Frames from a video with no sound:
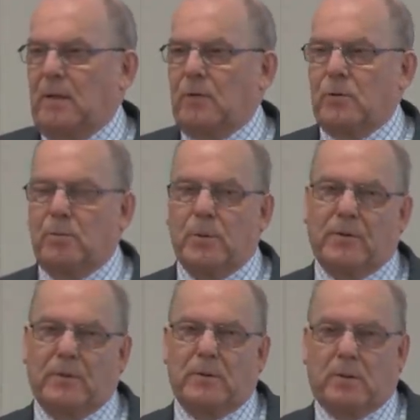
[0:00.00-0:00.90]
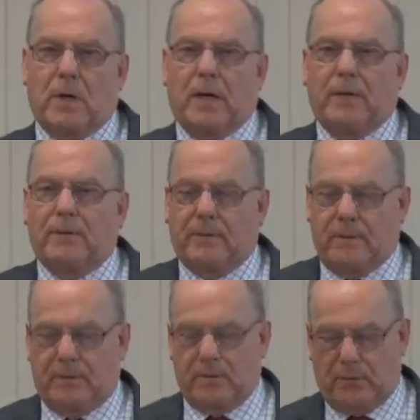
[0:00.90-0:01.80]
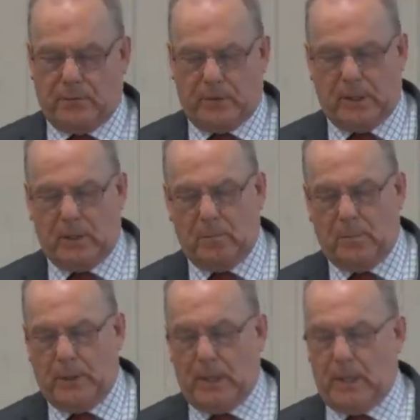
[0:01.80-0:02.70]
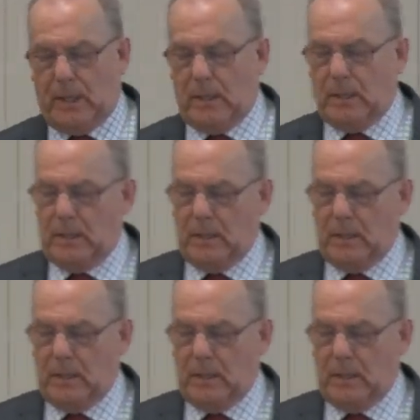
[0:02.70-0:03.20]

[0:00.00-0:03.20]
troubles and trials and suffering and pain.